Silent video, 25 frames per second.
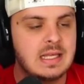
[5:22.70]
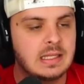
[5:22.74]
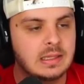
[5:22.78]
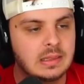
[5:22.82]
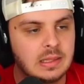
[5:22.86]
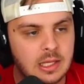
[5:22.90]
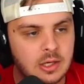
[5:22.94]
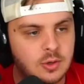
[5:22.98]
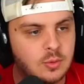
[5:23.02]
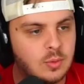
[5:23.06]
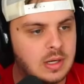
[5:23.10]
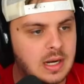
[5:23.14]

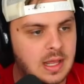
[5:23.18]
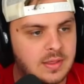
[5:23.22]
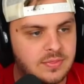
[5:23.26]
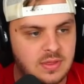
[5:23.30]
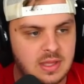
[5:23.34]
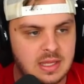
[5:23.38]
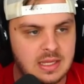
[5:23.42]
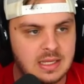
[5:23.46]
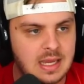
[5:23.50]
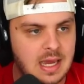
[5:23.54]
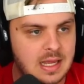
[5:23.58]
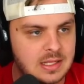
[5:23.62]
Liquid, I
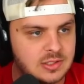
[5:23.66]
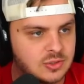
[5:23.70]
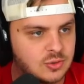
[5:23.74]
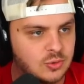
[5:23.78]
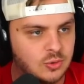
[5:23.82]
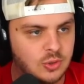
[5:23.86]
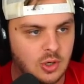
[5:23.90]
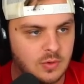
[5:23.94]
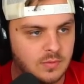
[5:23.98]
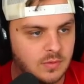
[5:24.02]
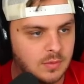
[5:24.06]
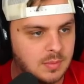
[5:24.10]
think, got
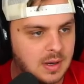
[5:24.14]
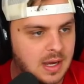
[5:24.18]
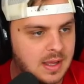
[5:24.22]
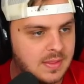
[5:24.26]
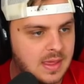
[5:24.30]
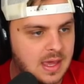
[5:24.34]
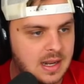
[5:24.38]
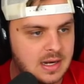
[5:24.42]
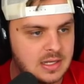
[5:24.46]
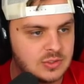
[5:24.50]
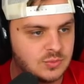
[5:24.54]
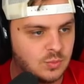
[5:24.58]
screwed over by
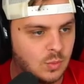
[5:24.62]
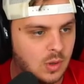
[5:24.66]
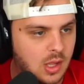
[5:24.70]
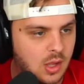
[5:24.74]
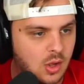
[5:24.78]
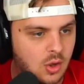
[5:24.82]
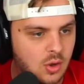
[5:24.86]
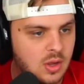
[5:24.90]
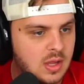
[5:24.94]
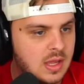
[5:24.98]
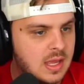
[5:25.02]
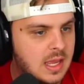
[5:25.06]
that as
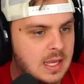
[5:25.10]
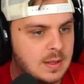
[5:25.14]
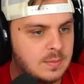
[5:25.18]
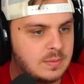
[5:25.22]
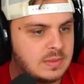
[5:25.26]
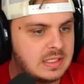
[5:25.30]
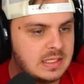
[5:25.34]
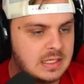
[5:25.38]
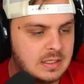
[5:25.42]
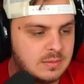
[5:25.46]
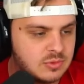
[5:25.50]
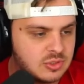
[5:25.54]
well, and
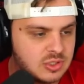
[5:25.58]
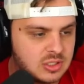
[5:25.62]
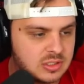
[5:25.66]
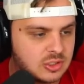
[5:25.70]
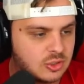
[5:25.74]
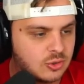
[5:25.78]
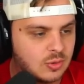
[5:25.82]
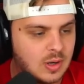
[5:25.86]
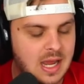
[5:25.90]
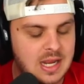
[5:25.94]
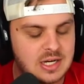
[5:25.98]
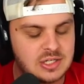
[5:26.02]
teams just
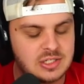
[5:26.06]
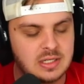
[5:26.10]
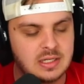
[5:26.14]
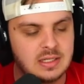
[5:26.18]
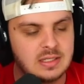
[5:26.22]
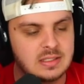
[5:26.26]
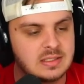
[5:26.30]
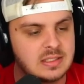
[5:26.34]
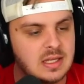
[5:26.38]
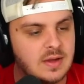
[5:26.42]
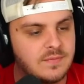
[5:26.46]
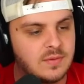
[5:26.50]
crashing
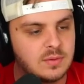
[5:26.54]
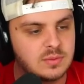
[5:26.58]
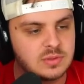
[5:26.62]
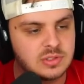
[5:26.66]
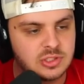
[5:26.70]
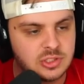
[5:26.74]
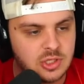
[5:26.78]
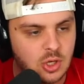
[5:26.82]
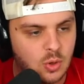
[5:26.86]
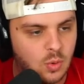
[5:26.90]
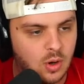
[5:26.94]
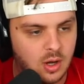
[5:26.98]
and stuff. It was
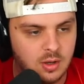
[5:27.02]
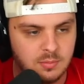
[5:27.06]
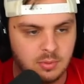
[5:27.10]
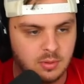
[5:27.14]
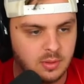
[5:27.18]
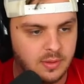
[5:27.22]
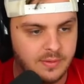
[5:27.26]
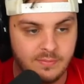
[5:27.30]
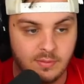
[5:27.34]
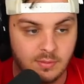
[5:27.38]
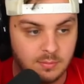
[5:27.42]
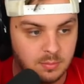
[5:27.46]
so
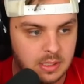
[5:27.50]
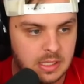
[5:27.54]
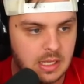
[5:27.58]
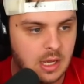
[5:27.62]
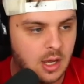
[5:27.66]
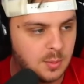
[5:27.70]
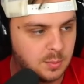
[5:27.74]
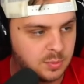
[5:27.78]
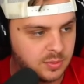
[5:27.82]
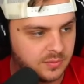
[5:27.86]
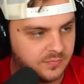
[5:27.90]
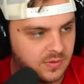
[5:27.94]
unbelievably
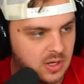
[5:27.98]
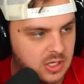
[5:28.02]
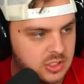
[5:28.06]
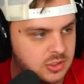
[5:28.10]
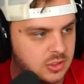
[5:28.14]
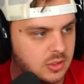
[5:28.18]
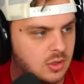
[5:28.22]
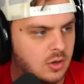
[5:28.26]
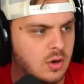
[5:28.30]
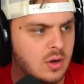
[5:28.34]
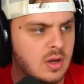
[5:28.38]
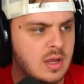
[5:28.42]

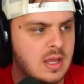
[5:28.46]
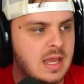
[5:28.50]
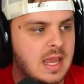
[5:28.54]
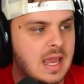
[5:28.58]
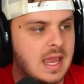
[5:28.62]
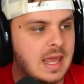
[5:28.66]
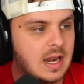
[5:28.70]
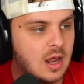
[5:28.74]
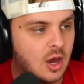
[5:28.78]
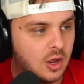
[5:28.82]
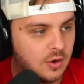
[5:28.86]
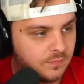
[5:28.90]
unprofessional.
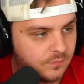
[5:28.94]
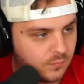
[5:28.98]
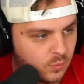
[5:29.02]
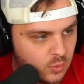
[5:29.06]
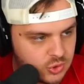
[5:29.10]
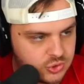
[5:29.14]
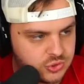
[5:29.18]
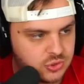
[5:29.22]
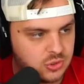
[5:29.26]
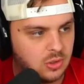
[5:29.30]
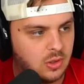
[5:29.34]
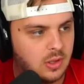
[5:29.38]
And
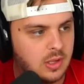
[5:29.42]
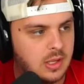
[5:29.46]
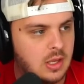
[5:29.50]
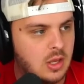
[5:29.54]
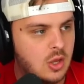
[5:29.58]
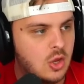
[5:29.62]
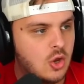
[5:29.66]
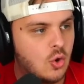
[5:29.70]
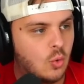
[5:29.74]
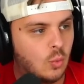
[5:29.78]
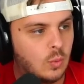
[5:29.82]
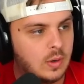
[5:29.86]
unfortunately,
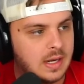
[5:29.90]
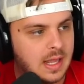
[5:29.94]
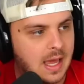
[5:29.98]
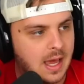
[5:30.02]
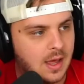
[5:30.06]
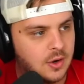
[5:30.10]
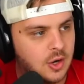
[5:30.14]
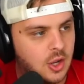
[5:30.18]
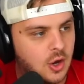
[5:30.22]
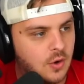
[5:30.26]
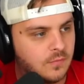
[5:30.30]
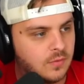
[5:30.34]
we now
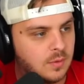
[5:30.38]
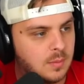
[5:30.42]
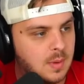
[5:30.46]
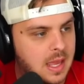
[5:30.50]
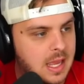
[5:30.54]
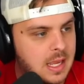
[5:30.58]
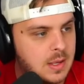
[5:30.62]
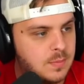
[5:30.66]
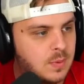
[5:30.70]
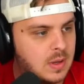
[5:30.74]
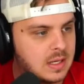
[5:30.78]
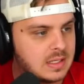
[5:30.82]
know from
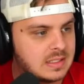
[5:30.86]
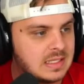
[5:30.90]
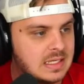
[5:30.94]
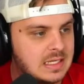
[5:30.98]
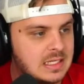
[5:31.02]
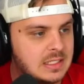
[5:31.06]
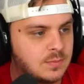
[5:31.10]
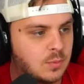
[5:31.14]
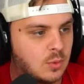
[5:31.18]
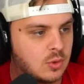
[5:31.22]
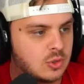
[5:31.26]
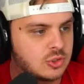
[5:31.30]
Apex
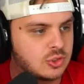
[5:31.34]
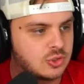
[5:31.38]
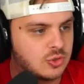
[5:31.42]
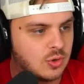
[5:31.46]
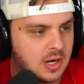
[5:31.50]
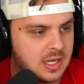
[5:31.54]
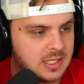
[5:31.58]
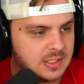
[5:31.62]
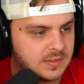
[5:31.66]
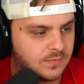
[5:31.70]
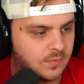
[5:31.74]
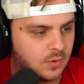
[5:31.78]
Esports
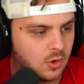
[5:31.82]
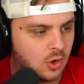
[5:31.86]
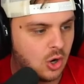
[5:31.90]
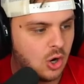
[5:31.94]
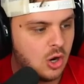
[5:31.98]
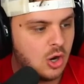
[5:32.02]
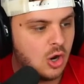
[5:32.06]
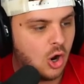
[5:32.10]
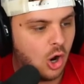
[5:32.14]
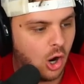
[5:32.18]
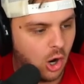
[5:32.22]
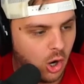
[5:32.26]
transfer
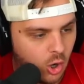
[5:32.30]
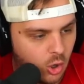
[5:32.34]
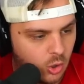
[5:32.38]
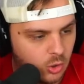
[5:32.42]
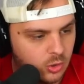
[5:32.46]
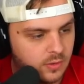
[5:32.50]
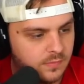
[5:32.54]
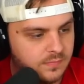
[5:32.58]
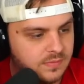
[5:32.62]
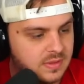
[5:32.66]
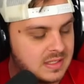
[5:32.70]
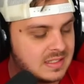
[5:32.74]

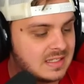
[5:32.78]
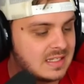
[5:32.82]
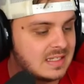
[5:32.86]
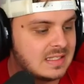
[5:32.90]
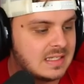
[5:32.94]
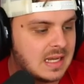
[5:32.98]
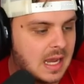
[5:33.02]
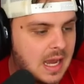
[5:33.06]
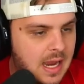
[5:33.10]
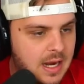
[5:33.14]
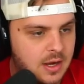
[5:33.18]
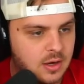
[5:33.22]
all of this
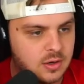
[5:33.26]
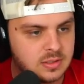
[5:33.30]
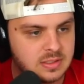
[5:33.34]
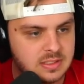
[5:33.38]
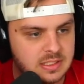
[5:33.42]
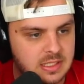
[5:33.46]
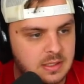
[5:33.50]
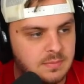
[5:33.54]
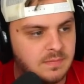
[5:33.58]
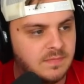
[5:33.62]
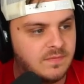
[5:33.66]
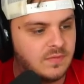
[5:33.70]
entire
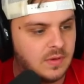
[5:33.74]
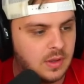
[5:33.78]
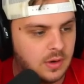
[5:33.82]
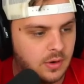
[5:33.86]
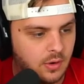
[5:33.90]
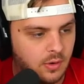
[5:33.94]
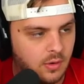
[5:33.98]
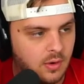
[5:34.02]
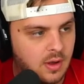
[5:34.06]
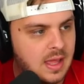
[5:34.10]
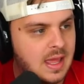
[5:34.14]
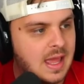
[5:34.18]
Team
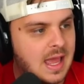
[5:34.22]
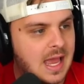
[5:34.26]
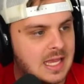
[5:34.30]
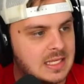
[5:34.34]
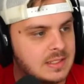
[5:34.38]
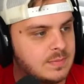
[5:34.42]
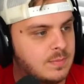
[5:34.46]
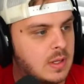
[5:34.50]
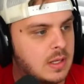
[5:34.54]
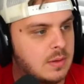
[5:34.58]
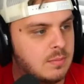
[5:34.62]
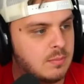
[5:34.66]
Fennel
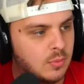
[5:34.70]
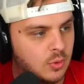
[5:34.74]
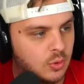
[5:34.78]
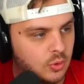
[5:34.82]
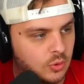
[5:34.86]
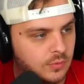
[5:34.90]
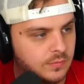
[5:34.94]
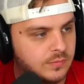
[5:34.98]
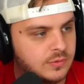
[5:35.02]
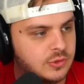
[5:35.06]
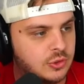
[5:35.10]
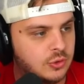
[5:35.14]
has been
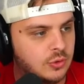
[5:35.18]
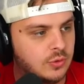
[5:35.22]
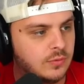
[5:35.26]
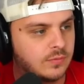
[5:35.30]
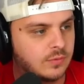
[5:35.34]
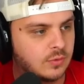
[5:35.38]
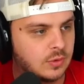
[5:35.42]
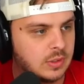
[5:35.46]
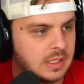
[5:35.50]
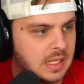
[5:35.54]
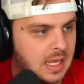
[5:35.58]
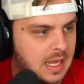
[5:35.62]
moved to
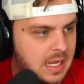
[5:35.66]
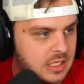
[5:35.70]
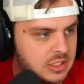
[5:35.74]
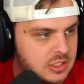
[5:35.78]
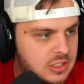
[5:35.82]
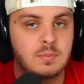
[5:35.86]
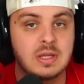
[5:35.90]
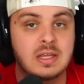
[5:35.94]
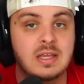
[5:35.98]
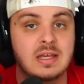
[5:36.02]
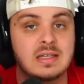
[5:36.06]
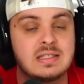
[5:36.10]
free agent
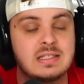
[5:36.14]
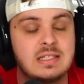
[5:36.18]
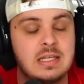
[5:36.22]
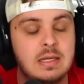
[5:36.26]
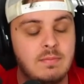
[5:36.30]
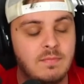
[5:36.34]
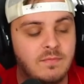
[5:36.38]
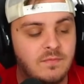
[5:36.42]
because Team